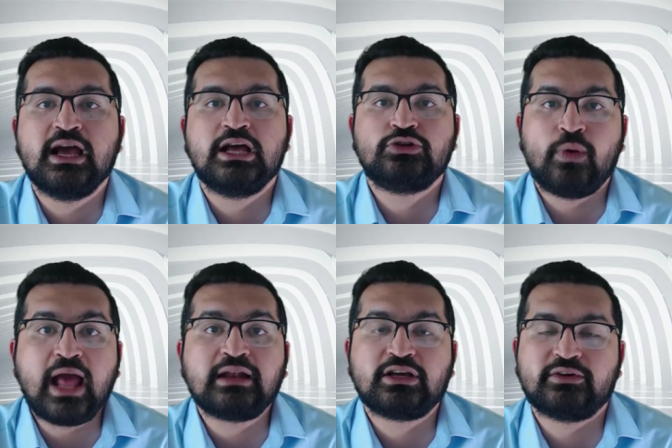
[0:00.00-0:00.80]
to
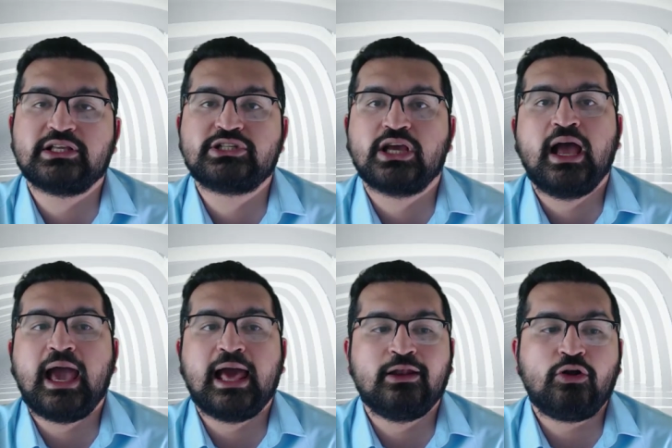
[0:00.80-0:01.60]
encourage
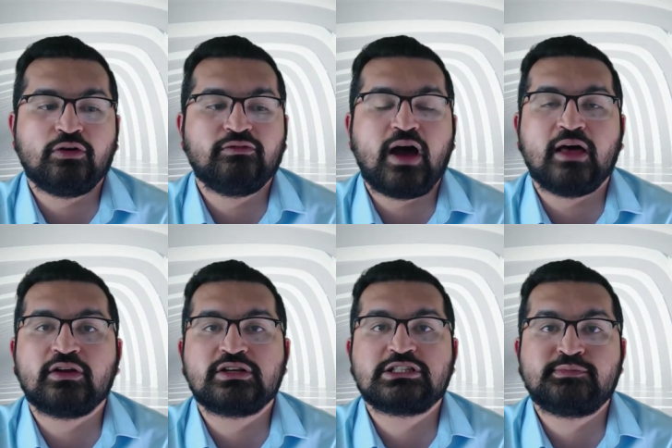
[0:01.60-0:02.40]
a lot of
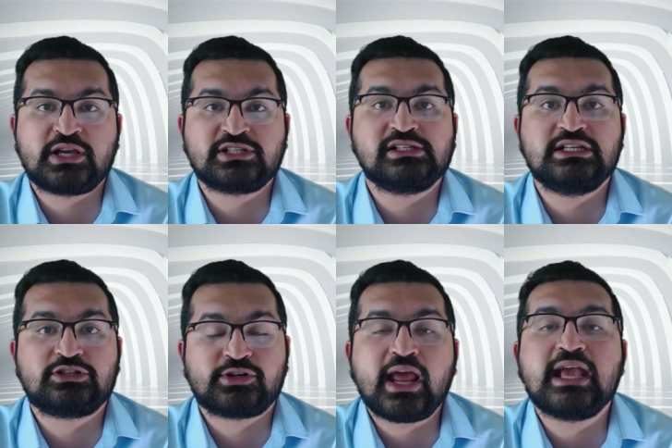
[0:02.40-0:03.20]
other specialty
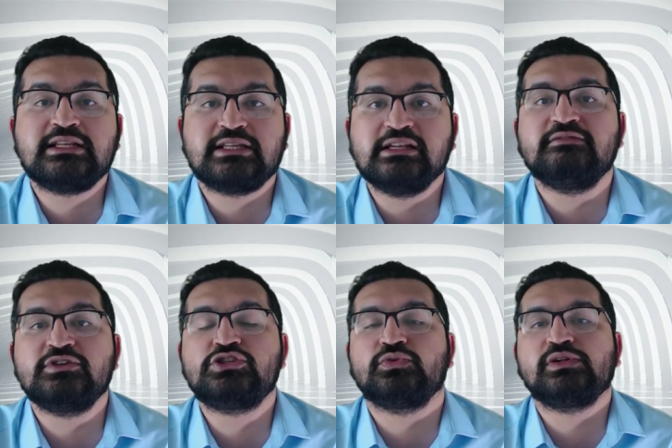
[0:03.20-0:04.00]
trained
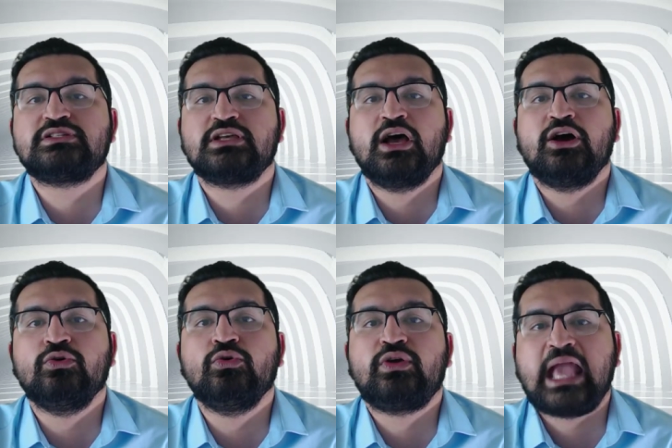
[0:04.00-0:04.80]
individuals
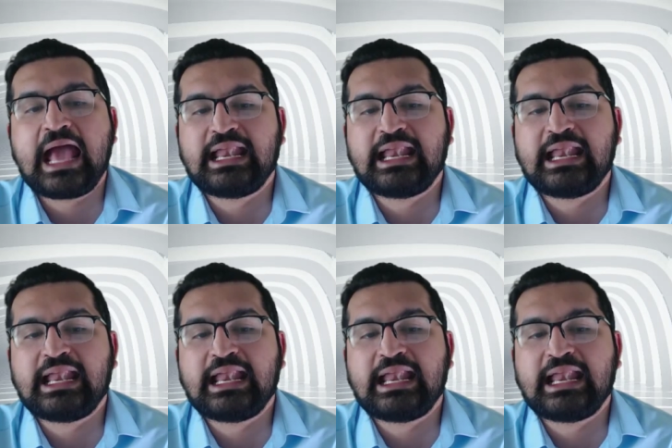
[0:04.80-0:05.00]
who can